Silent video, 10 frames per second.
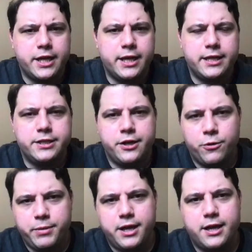is,
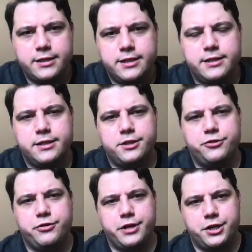because this is a
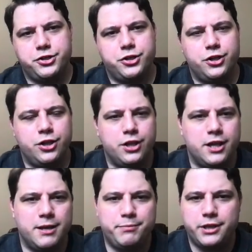
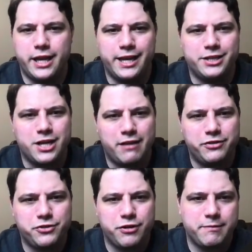traditional plain
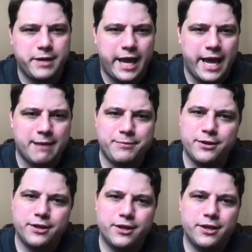JavaScript app,
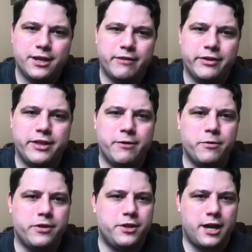everything
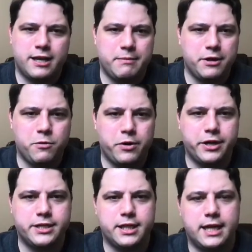with document
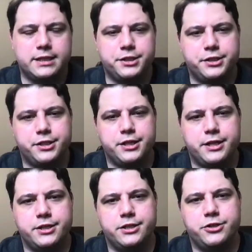query selectors
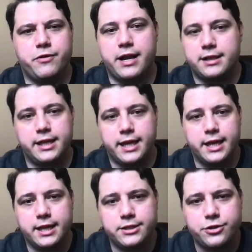and
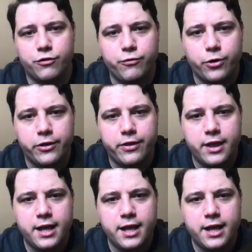directly and so forth,